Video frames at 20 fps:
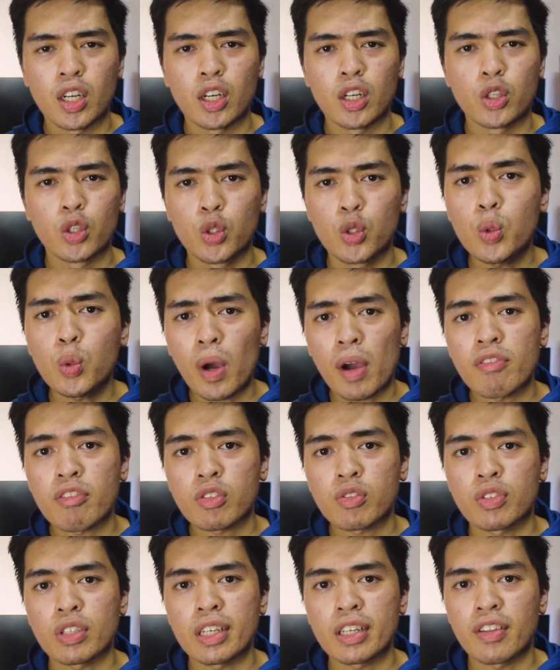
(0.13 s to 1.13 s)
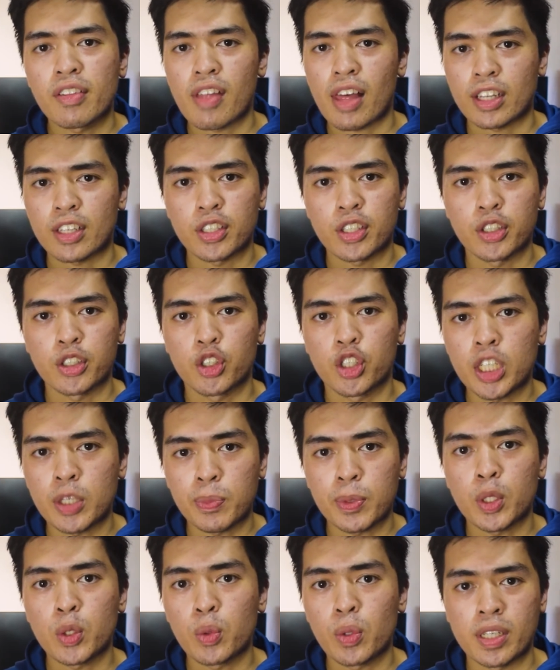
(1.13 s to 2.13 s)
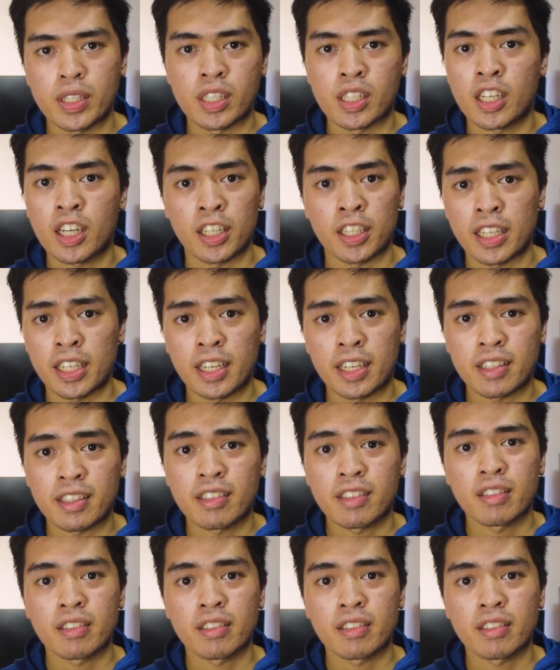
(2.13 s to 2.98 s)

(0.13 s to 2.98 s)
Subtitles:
Do you ever feel that your GPU isn't cutting it?